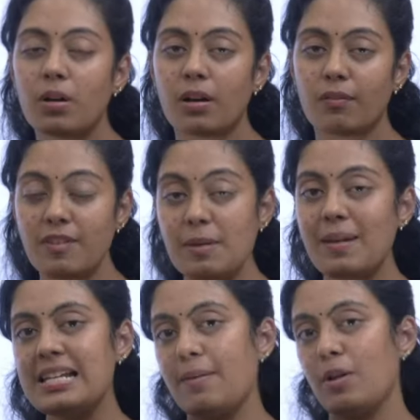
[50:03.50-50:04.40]

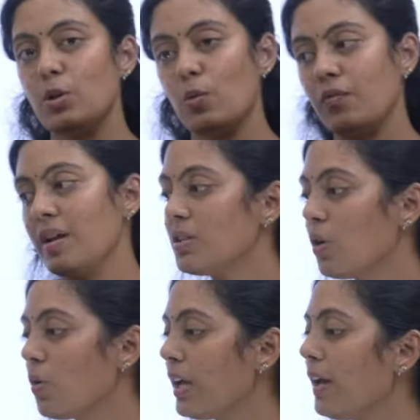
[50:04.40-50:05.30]
female gametophyte.
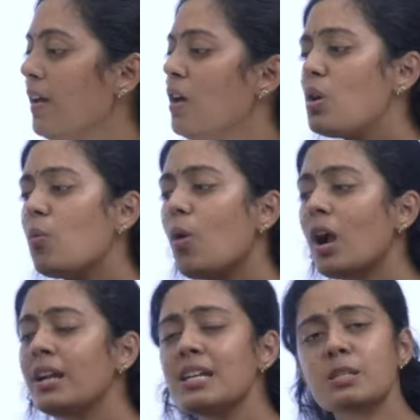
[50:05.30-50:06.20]
Okay, so what
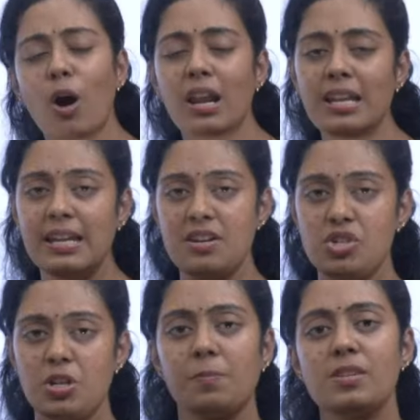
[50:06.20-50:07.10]
is
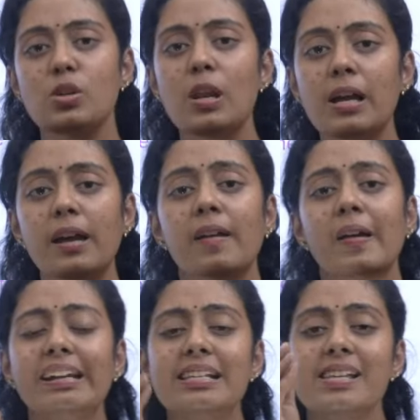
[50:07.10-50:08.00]
pollination? So
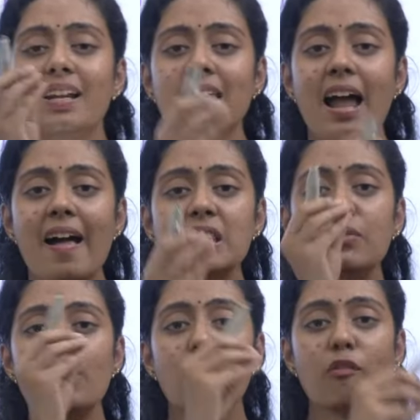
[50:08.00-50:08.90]
it is a
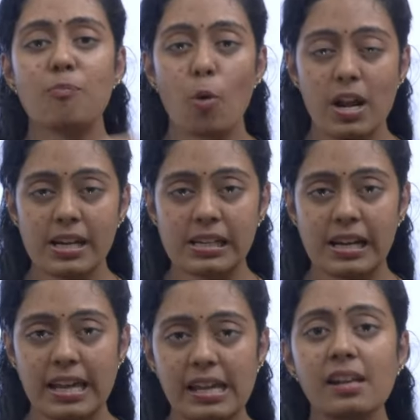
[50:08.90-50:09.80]
transfer of pollen
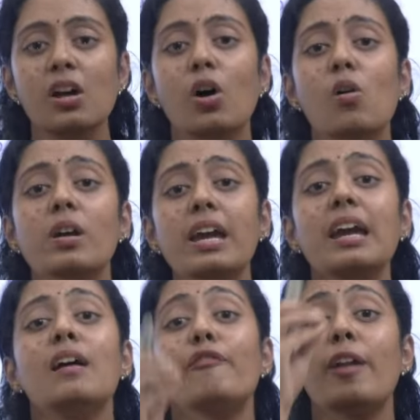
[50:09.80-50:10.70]
grain, okay,
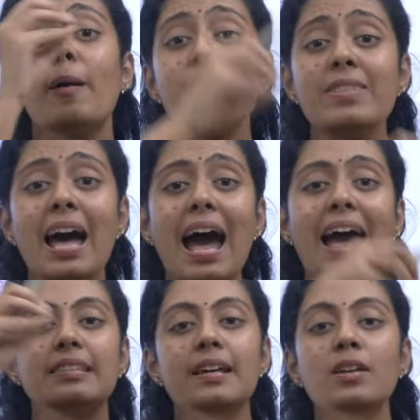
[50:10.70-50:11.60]
from the
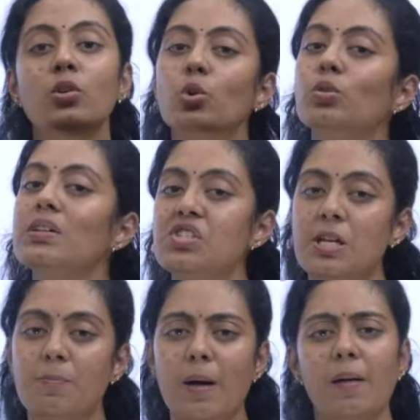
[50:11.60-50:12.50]
anther to the
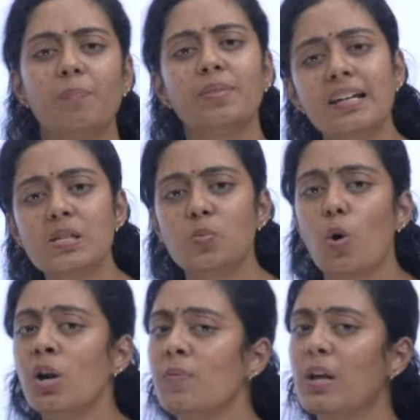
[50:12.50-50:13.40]
stigma. That is
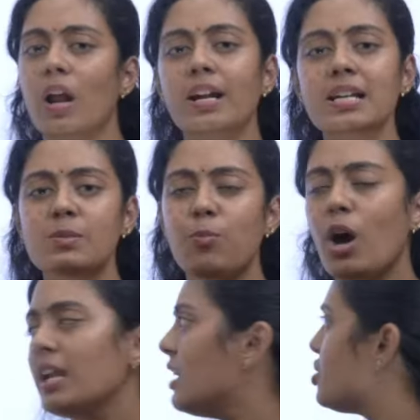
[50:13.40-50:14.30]
what we call it as
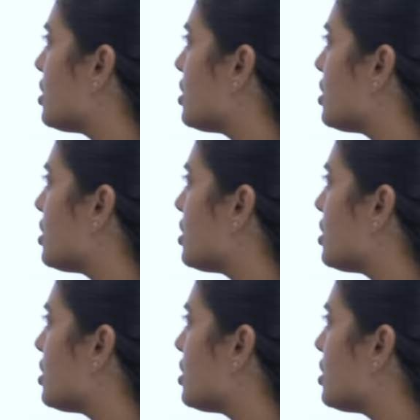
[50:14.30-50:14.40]
pollination.